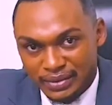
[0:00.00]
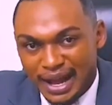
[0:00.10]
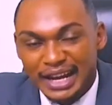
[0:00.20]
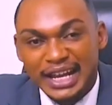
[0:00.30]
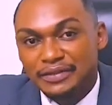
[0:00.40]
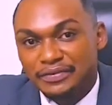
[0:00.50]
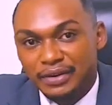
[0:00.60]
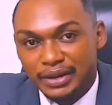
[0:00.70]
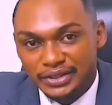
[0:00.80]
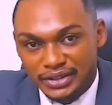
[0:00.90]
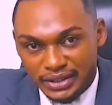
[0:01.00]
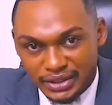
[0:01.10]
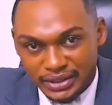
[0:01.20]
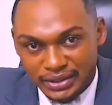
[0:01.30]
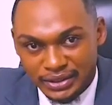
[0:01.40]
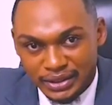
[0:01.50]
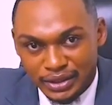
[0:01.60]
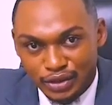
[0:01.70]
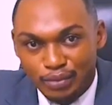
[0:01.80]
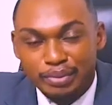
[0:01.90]
and inferences
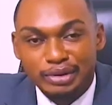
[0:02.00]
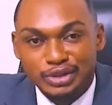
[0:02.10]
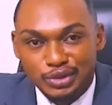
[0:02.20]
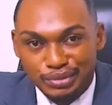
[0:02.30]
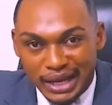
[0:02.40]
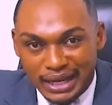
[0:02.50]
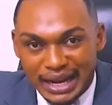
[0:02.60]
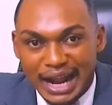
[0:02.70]
to presume that